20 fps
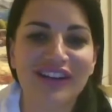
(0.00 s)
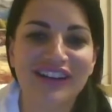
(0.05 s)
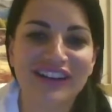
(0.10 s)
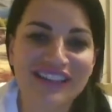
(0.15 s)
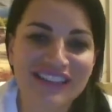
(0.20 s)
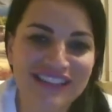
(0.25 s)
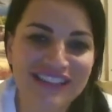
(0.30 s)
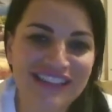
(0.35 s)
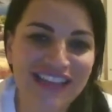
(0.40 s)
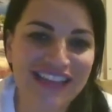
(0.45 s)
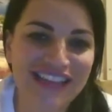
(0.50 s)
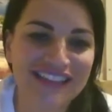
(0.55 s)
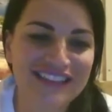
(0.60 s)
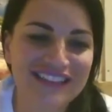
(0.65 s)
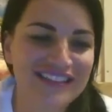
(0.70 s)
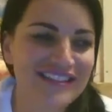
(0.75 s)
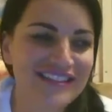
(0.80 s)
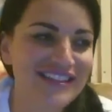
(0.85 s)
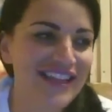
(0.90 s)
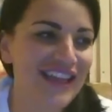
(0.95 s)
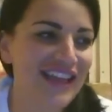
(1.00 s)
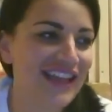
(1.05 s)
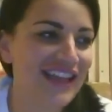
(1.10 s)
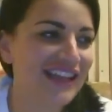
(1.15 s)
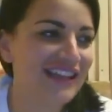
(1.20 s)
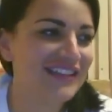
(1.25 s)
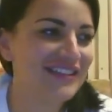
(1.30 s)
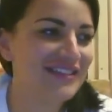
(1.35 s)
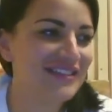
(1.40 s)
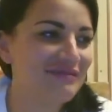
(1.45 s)
yes,
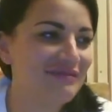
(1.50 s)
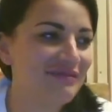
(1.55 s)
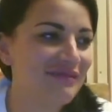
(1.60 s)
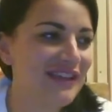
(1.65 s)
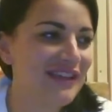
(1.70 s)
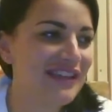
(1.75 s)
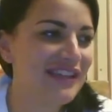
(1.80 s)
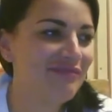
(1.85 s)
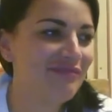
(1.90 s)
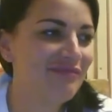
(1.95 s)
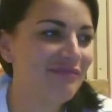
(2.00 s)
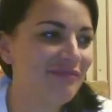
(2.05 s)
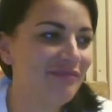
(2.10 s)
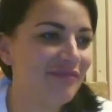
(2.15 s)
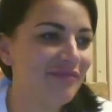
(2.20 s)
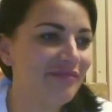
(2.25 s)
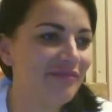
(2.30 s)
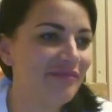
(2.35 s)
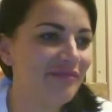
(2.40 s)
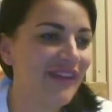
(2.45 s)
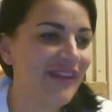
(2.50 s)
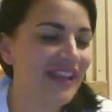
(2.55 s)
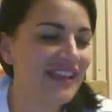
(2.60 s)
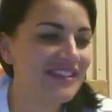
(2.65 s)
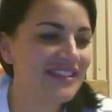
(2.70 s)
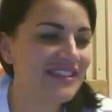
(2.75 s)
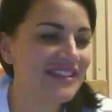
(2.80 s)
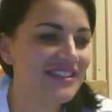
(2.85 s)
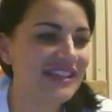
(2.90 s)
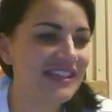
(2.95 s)
and we
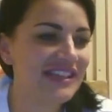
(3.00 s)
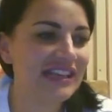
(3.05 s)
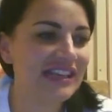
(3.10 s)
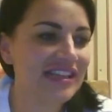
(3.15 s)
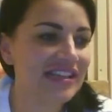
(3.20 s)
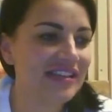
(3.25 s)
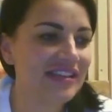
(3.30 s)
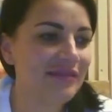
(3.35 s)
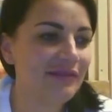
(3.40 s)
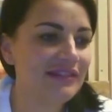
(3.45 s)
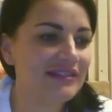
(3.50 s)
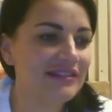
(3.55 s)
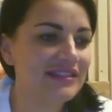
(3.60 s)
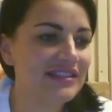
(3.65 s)
basically